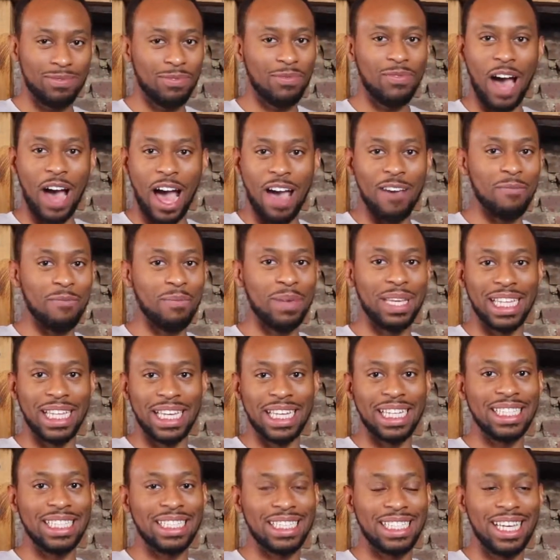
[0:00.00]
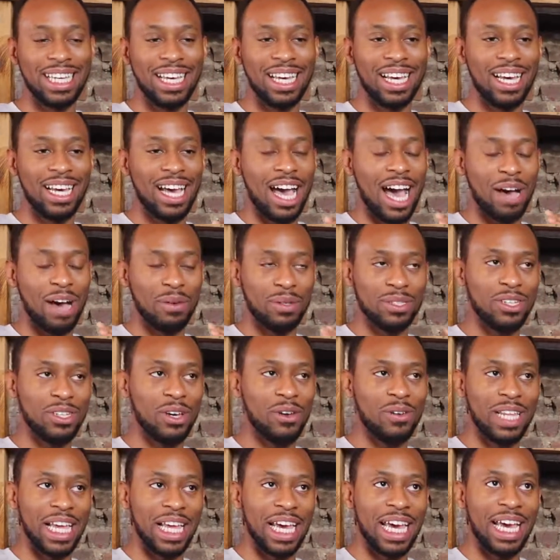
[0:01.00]
5 minutes. I was
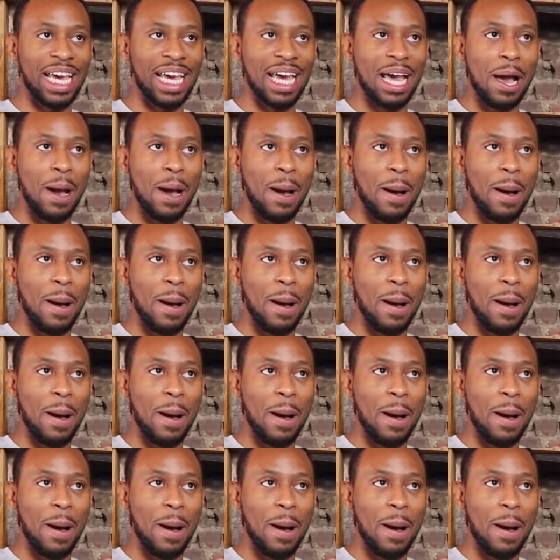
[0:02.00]
so late,